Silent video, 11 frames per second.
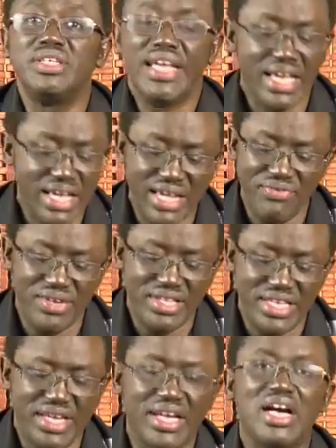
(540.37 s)

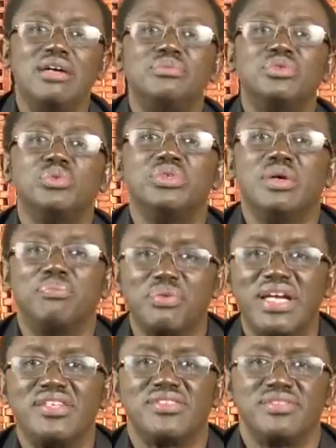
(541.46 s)
Everything comes with a
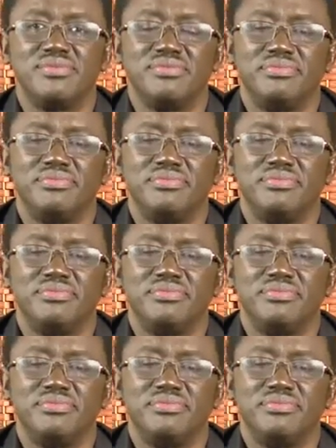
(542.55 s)
price.